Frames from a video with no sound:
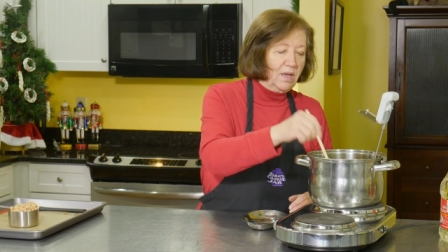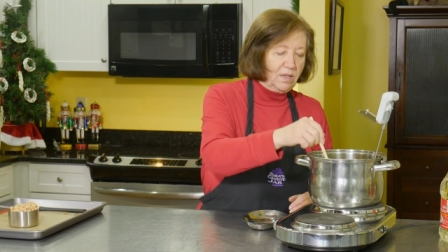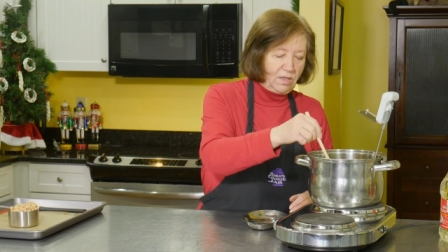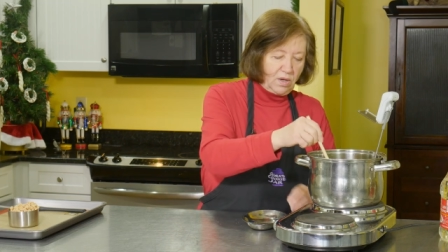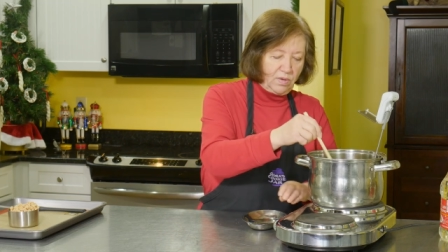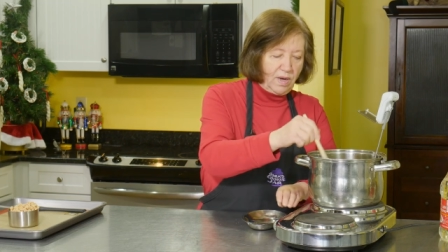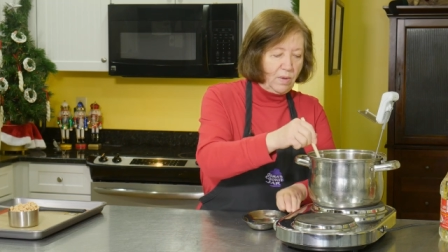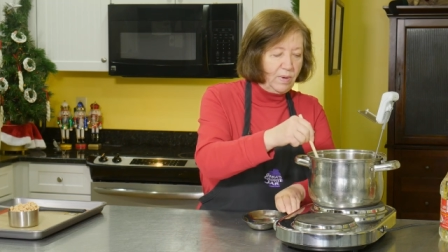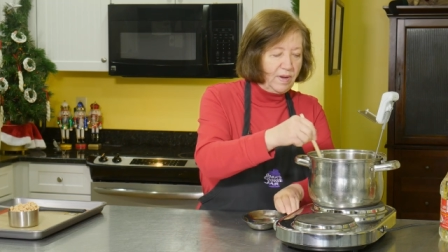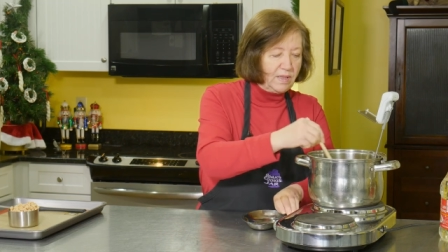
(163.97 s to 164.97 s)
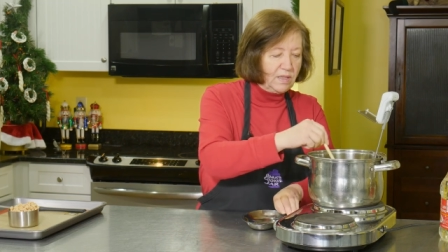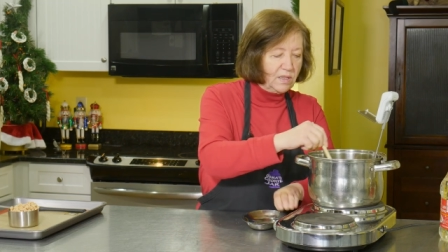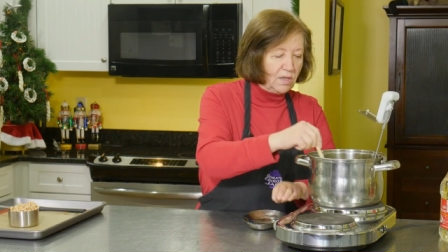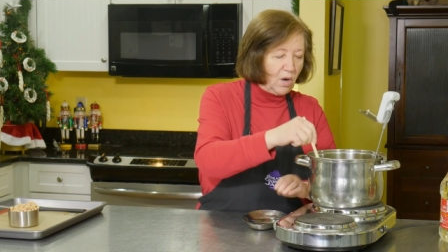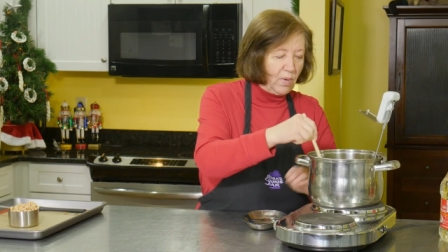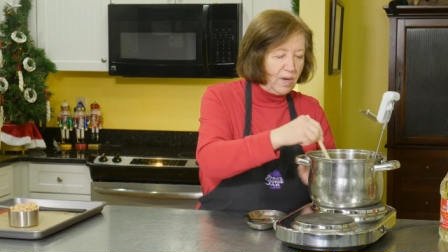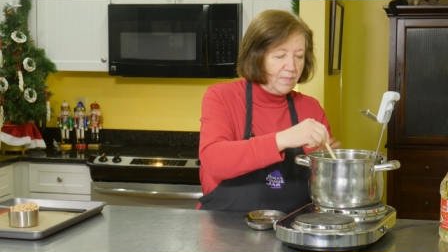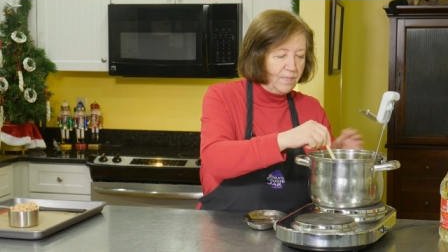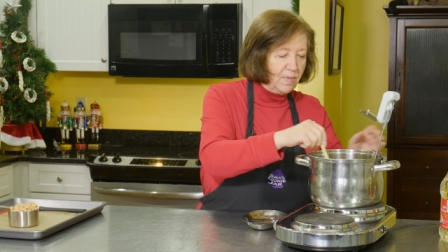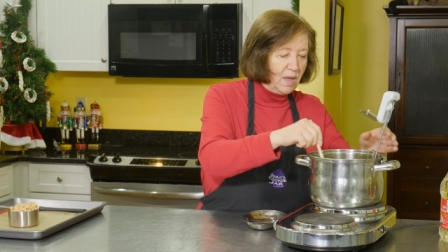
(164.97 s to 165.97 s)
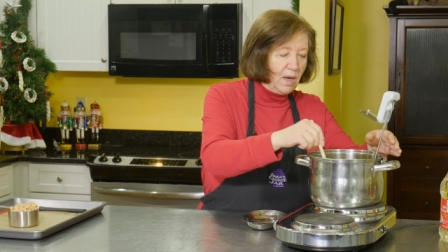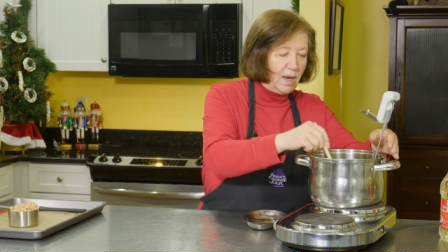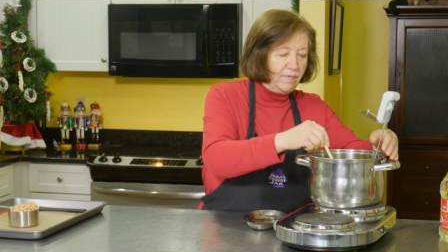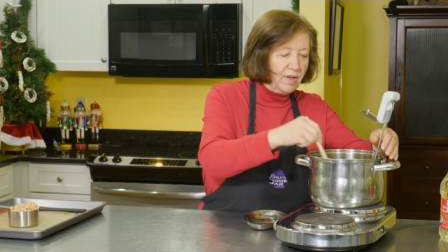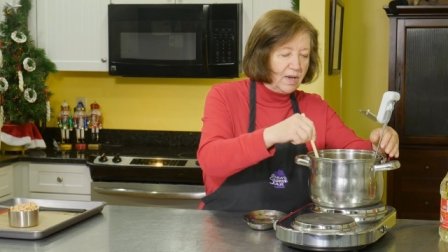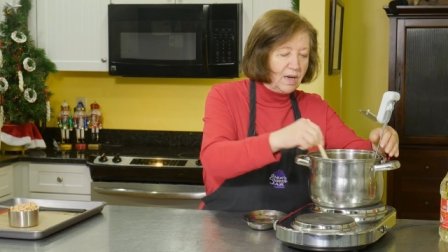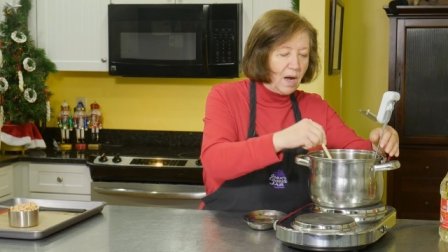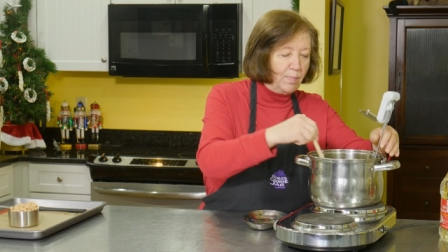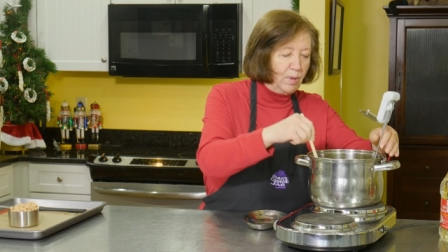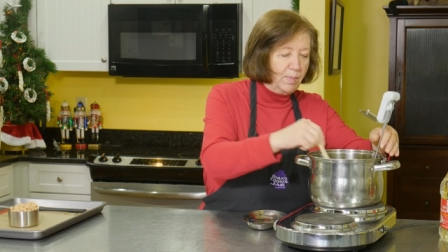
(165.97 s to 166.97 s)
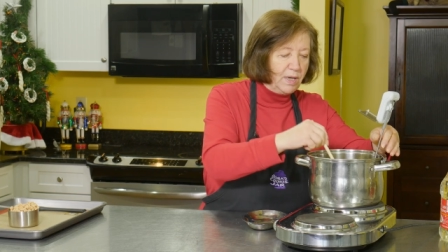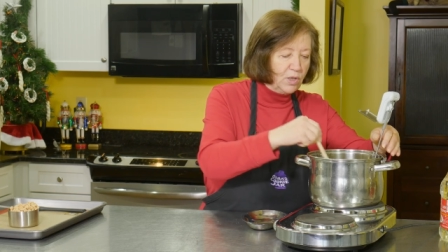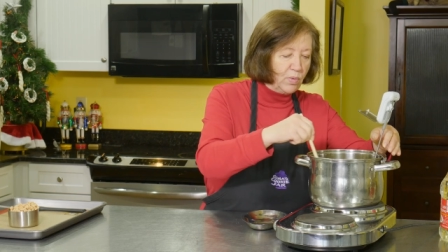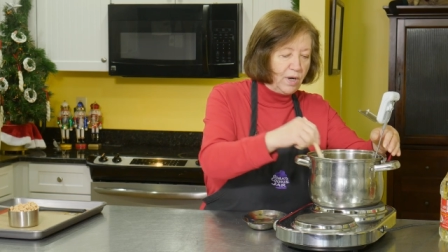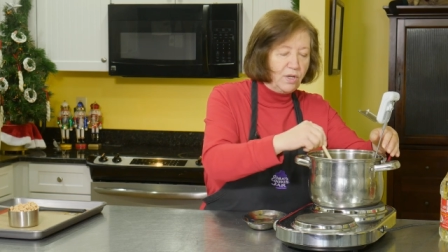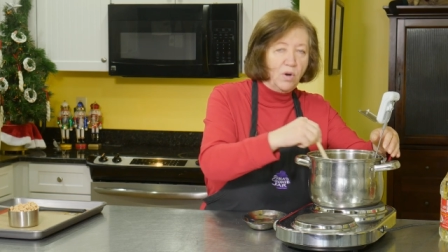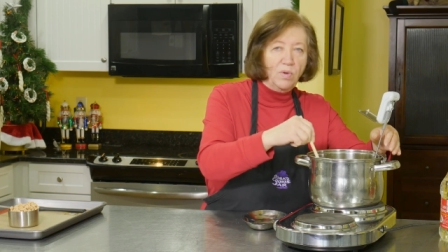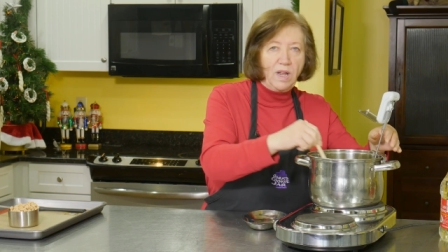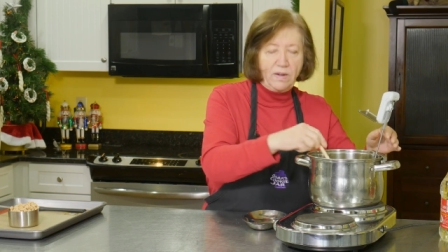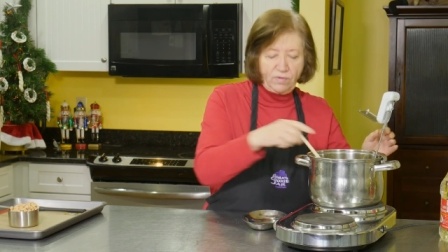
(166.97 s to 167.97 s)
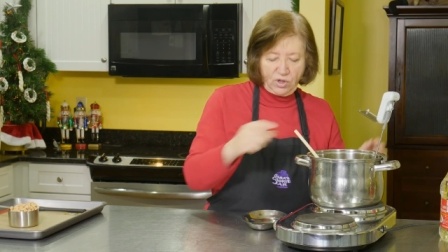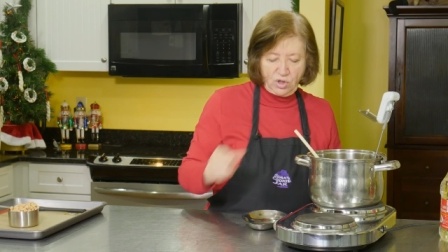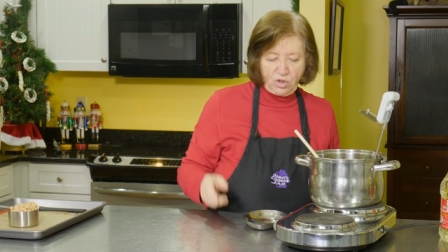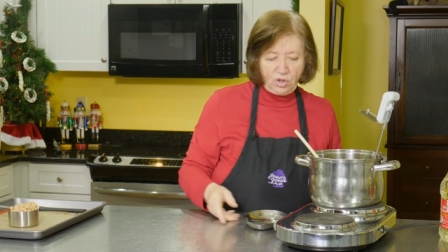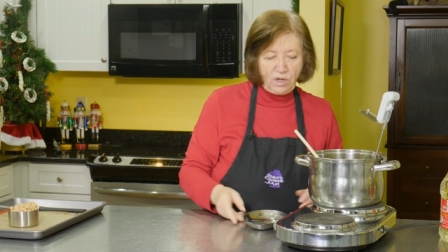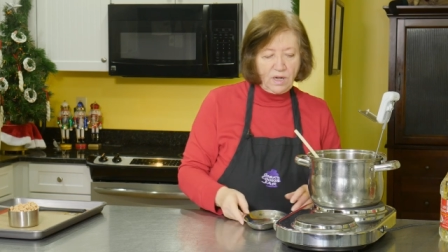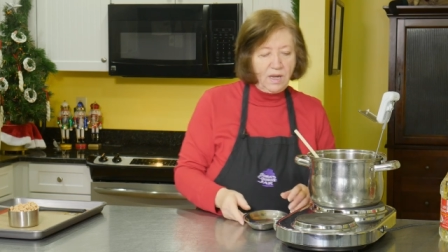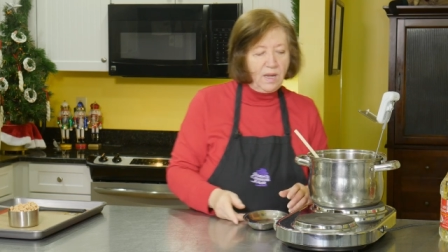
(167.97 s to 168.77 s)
So now we've got this going. I've got a couple of minutes where I don't have to stir